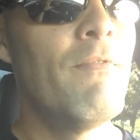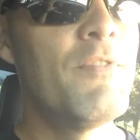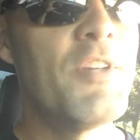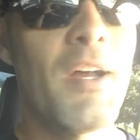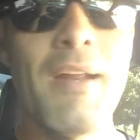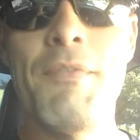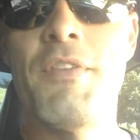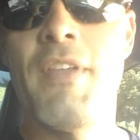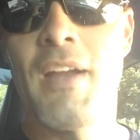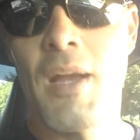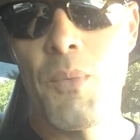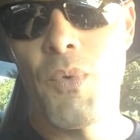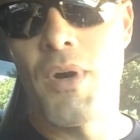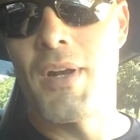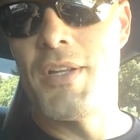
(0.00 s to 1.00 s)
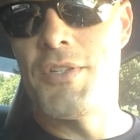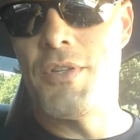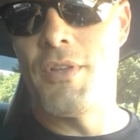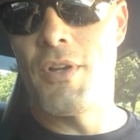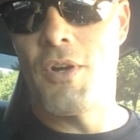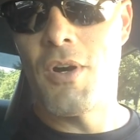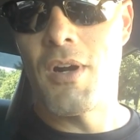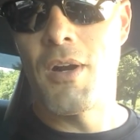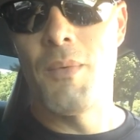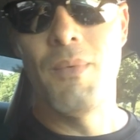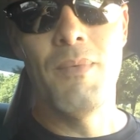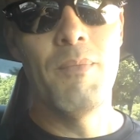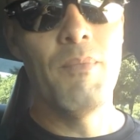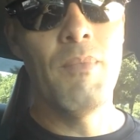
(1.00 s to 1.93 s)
done everything I wanted to the car,